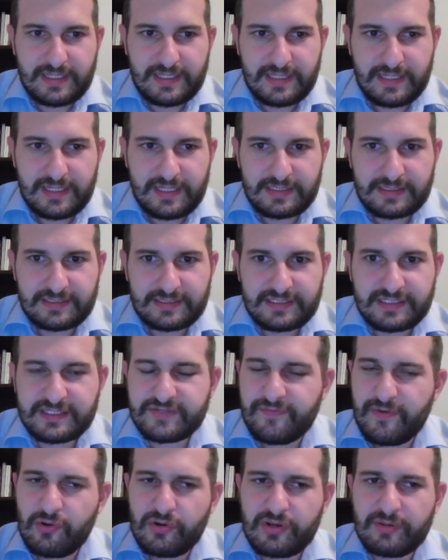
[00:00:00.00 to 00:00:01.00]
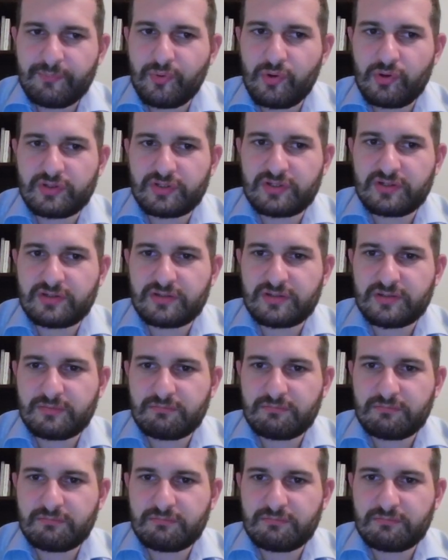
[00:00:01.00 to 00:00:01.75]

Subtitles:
And it's very important,